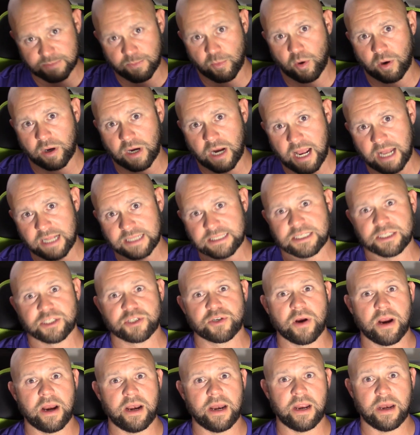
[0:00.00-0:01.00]
more
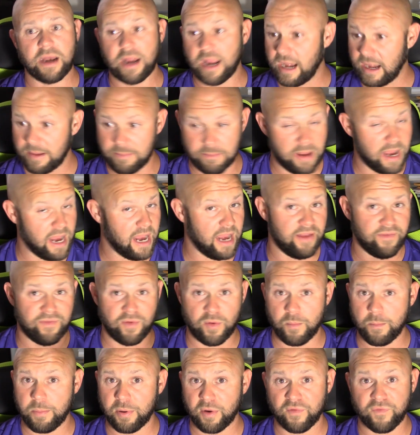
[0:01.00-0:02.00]
concentrated. It may
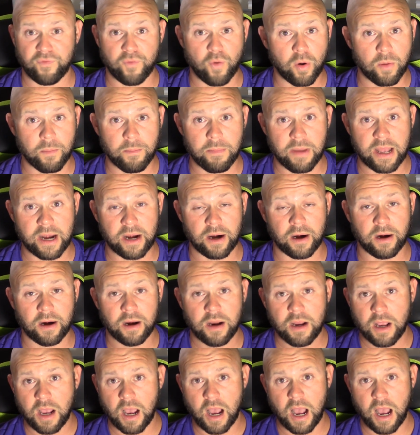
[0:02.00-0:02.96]
even perform better,